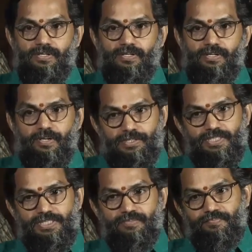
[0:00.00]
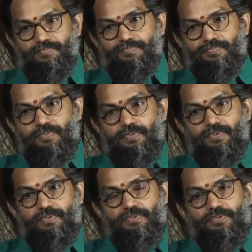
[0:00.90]
Autism
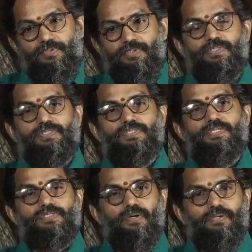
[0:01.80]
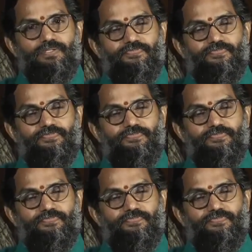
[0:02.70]
is a sort of